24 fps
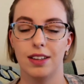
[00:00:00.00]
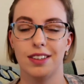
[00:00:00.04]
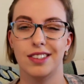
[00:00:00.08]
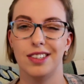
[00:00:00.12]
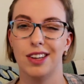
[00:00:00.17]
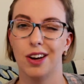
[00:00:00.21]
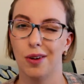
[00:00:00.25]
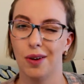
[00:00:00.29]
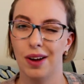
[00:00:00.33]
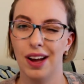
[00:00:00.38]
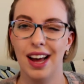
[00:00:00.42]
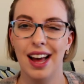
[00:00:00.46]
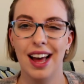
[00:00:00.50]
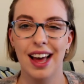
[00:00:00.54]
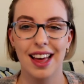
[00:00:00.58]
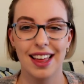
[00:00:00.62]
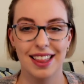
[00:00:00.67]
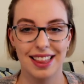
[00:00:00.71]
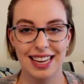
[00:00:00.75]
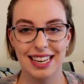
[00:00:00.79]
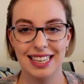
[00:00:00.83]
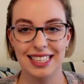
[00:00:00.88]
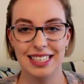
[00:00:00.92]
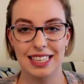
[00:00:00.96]
And so
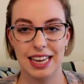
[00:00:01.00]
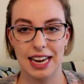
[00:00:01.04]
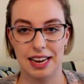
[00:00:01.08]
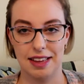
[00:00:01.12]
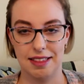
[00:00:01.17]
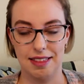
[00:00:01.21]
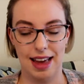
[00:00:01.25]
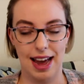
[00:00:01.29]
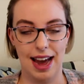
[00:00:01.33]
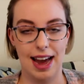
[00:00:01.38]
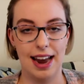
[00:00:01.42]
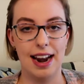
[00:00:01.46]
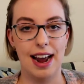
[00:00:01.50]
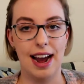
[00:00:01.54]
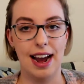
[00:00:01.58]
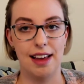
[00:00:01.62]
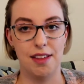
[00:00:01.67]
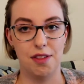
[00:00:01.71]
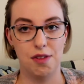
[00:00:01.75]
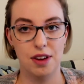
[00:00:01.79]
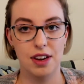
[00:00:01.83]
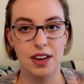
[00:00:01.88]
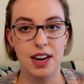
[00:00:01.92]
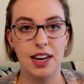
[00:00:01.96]
things like that, I
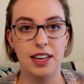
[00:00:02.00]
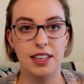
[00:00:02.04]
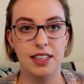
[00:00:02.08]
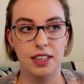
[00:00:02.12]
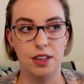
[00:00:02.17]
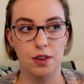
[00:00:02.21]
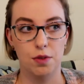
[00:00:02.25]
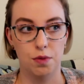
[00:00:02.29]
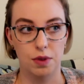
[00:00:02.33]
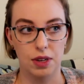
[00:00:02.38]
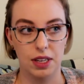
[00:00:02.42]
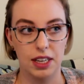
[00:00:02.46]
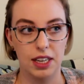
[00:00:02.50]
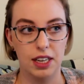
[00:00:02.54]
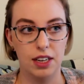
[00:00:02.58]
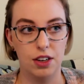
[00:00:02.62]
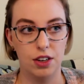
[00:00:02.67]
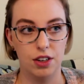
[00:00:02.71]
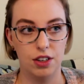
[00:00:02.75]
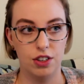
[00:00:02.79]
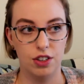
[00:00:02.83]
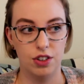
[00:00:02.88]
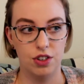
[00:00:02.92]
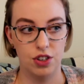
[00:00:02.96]
think I did a really
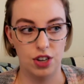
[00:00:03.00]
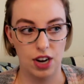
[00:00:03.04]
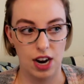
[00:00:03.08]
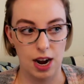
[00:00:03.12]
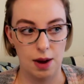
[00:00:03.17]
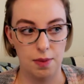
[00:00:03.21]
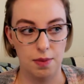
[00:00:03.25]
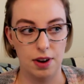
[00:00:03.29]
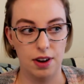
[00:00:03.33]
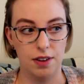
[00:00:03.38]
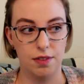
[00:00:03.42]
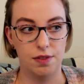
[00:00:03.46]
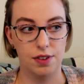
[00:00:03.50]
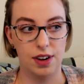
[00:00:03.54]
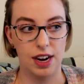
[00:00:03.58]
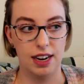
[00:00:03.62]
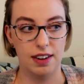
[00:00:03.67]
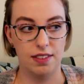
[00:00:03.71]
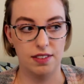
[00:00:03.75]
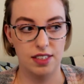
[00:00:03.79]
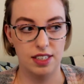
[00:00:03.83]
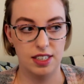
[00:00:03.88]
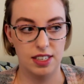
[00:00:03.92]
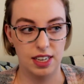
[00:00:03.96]
good job of
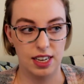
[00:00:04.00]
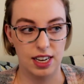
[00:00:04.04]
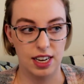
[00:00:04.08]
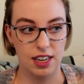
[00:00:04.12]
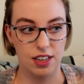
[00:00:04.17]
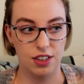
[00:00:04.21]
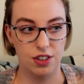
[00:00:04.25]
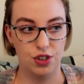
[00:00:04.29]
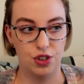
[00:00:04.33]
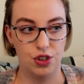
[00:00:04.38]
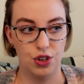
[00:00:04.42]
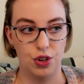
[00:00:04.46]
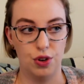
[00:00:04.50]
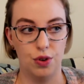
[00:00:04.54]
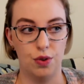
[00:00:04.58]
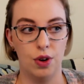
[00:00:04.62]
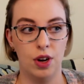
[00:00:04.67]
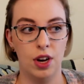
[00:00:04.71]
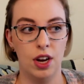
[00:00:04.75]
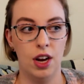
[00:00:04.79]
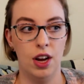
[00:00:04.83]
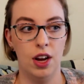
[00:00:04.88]
kind of sticking to